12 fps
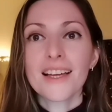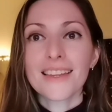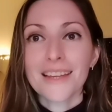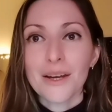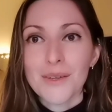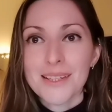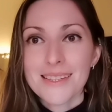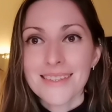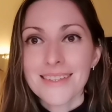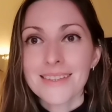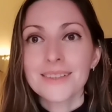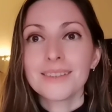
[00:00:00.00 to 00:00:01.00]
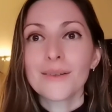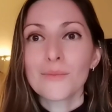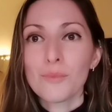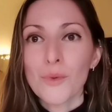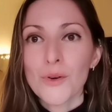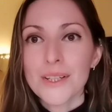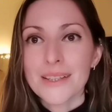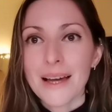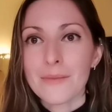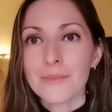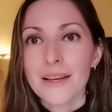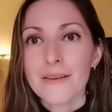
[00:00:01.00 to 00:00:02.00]
there is still more
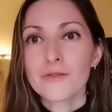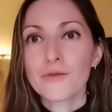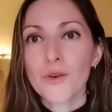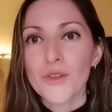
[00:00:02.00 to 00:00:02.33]
time left for